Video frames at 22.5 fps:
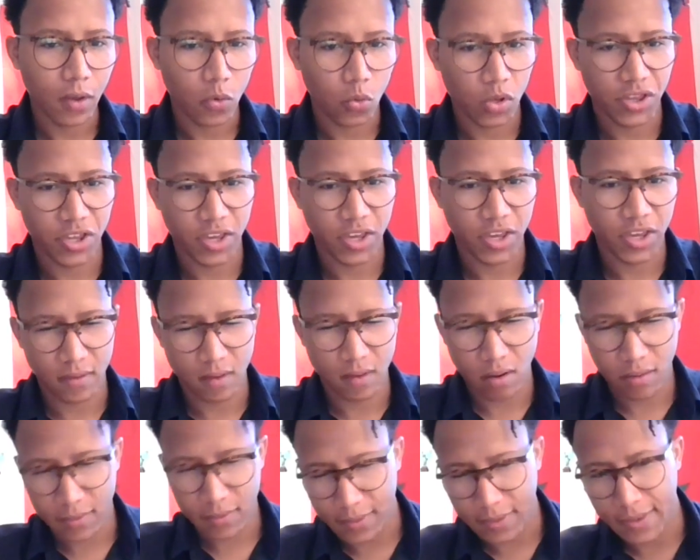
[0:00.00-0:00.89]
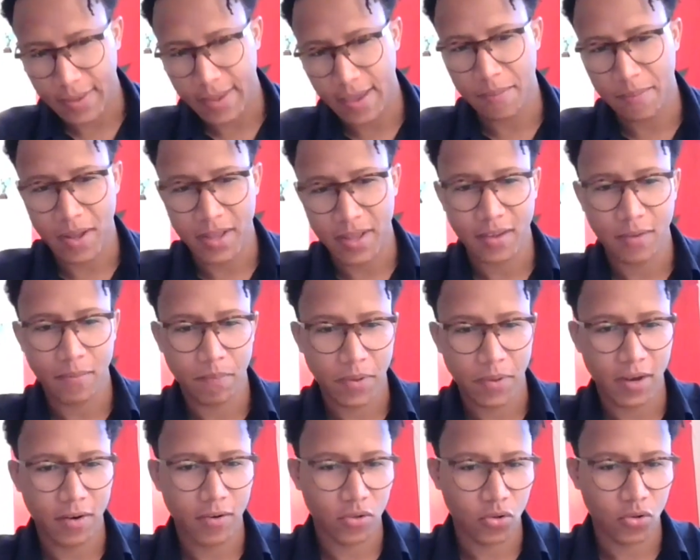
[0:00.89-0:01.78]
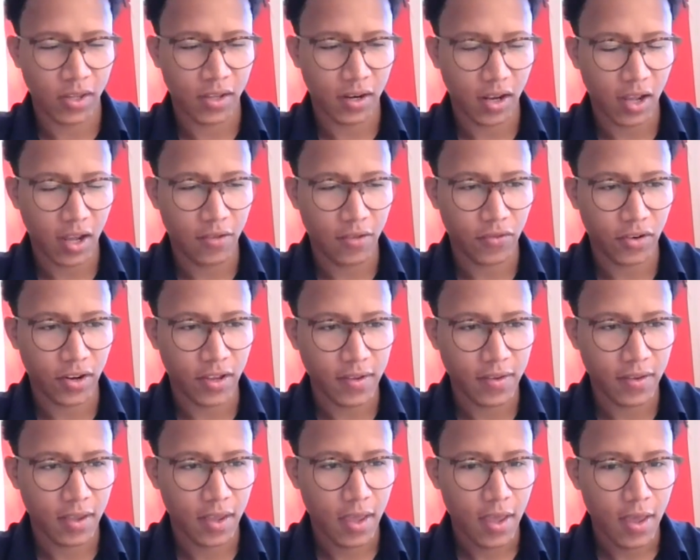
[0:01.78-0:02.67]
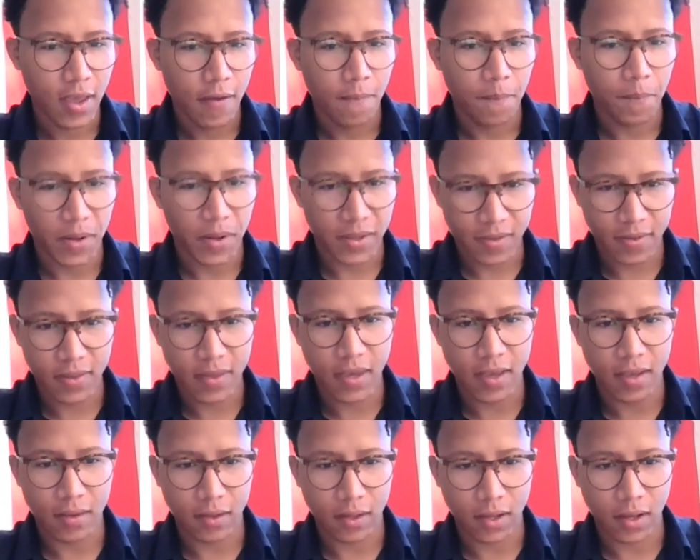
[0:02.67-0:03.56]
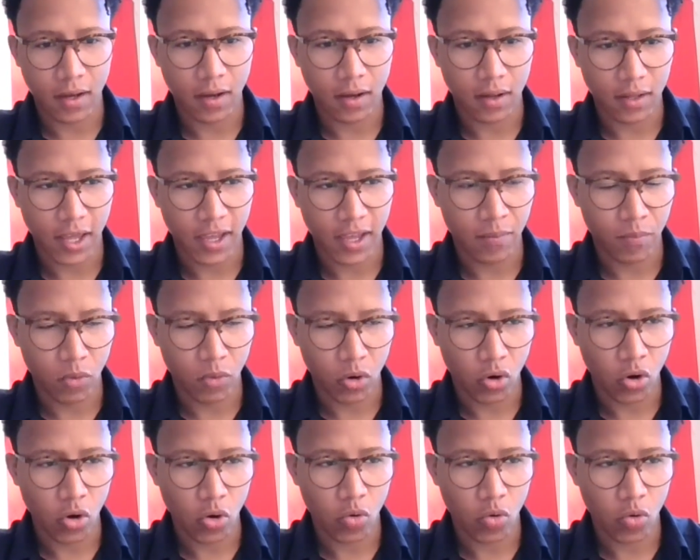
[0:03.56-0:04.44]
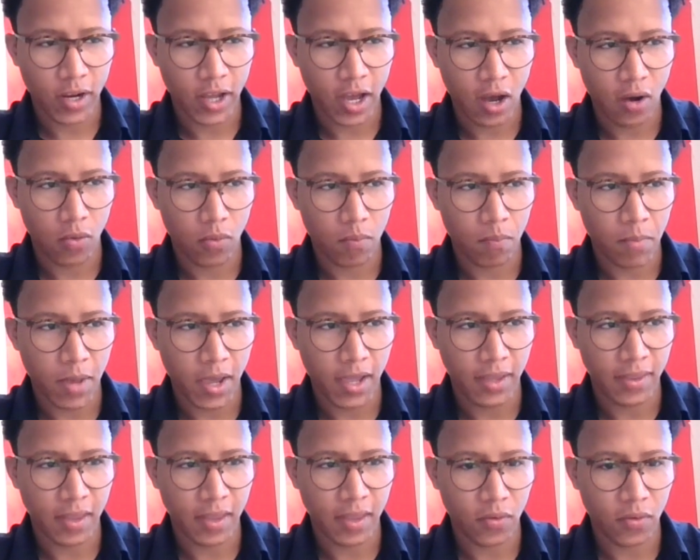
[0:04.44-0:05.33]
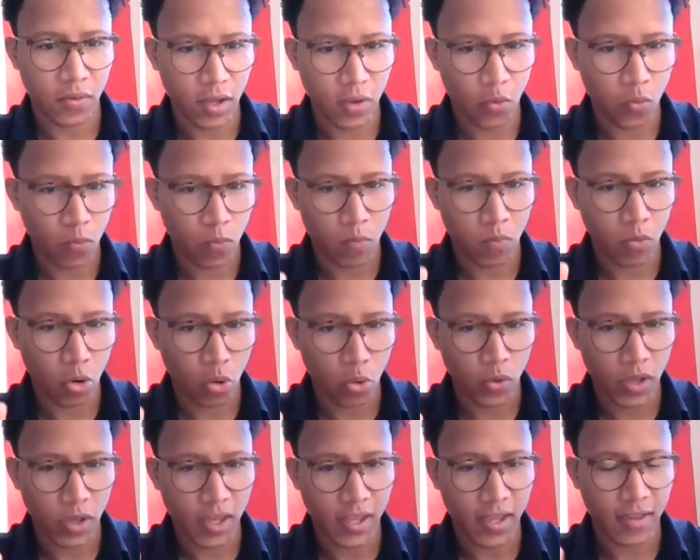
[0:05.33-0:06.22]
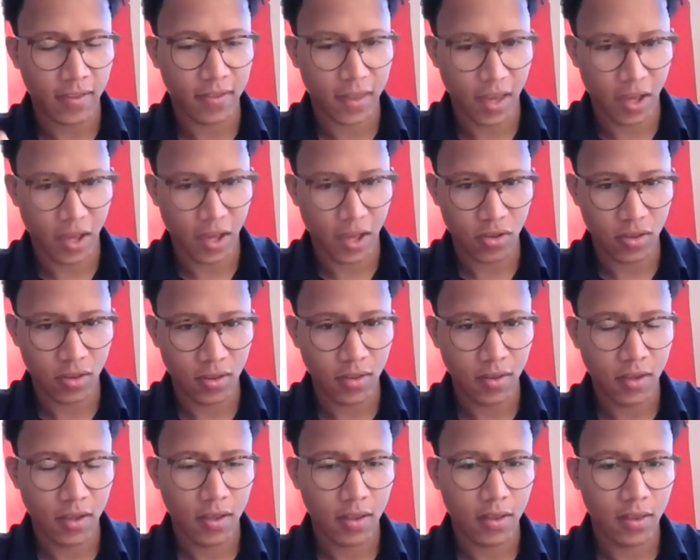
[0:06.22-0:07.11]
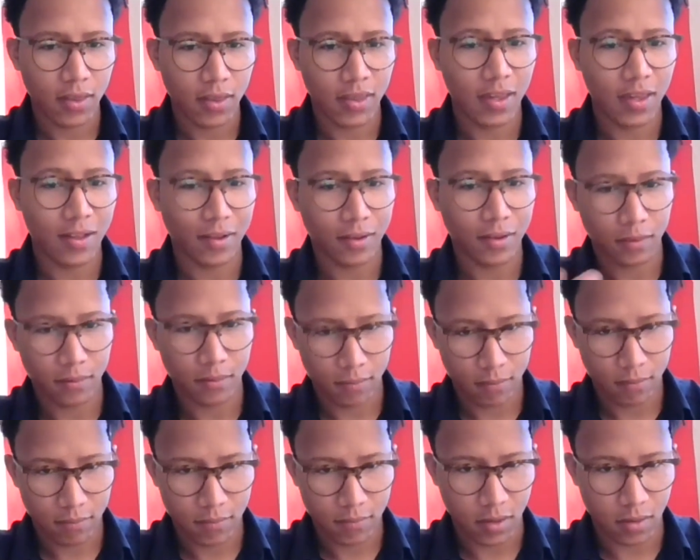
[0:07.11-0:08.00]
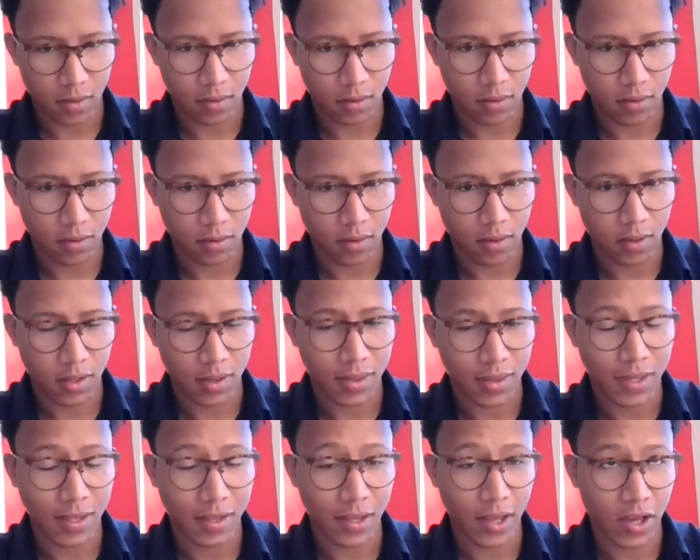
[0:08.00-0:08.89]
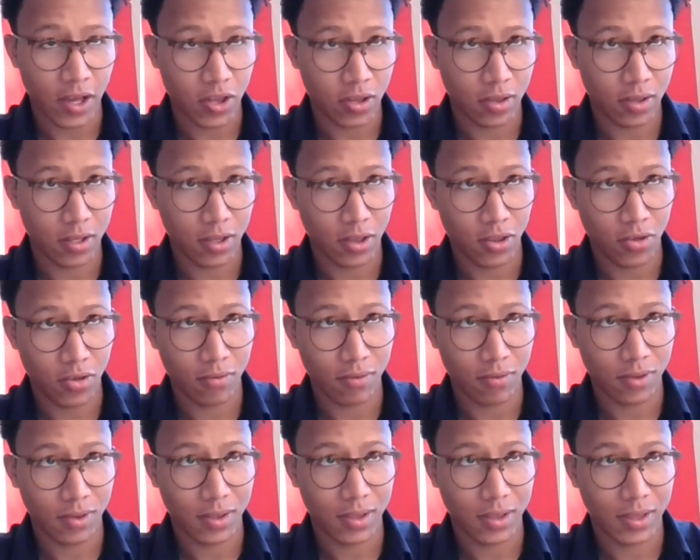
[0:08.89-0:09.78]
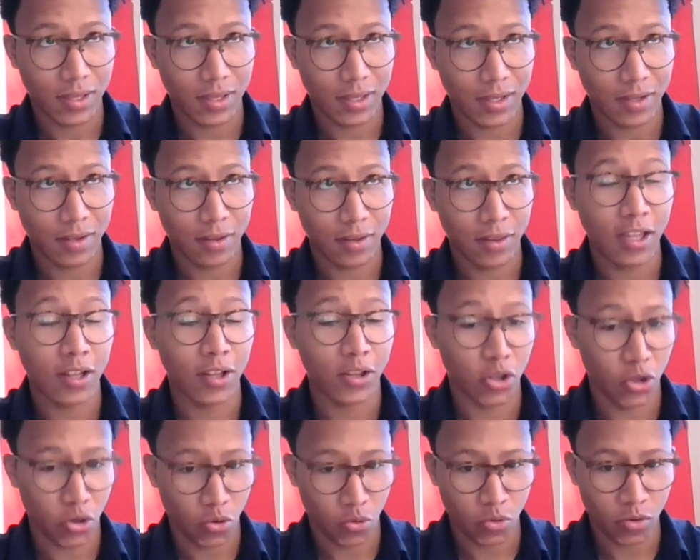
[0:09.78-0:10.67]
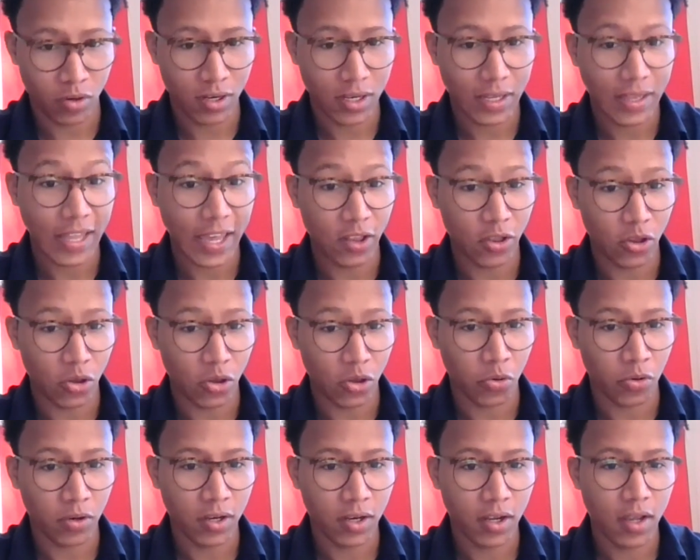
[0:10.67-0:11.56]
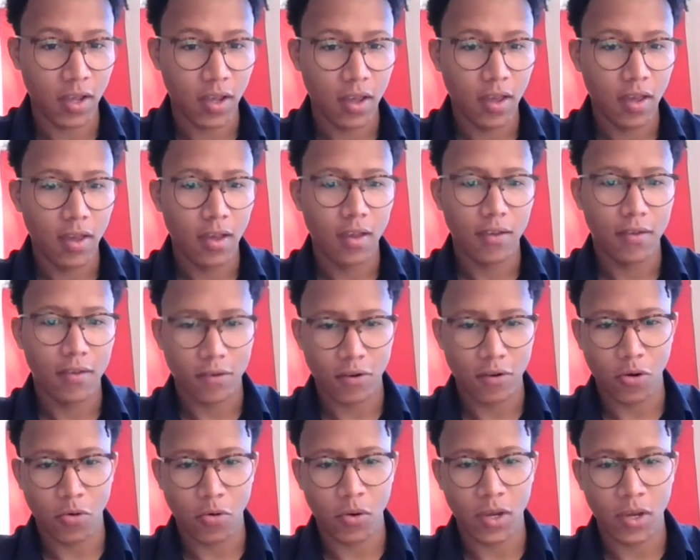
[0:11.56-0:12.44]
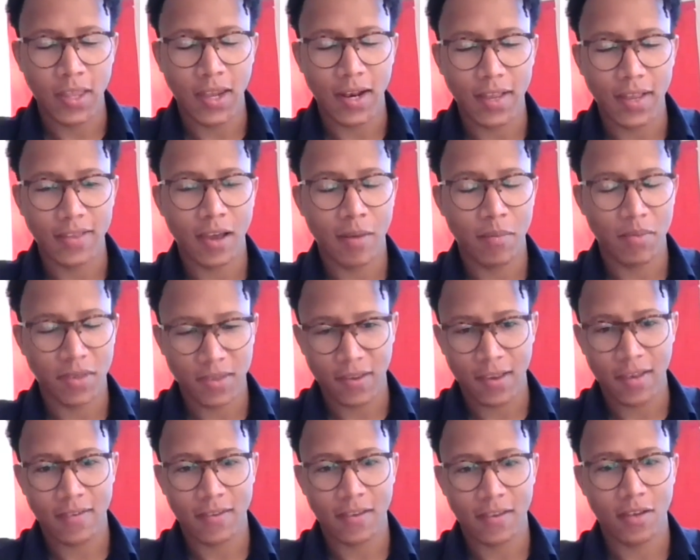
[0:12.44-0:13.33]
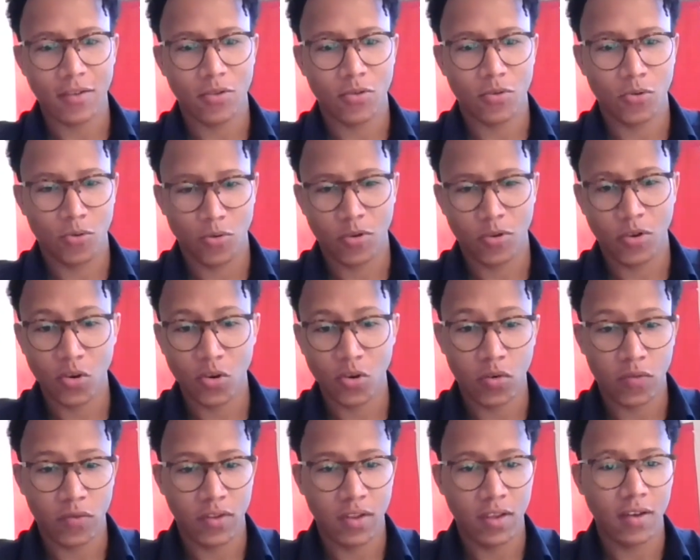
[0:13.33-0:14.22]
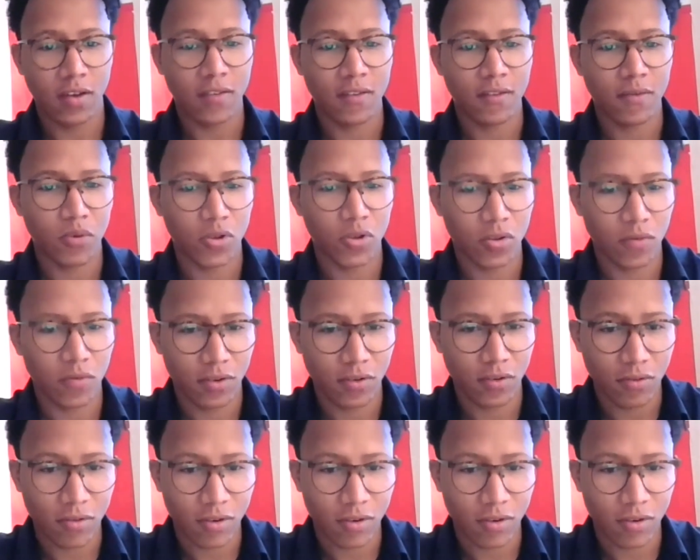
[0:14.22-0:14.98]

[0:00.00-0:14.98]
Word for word: which is not that bad compared to other countries but still, uh, like Morocco now made a three more week extension till uh, till actually June, till June, late June. So in an attempt, as I said, to curve the spread of the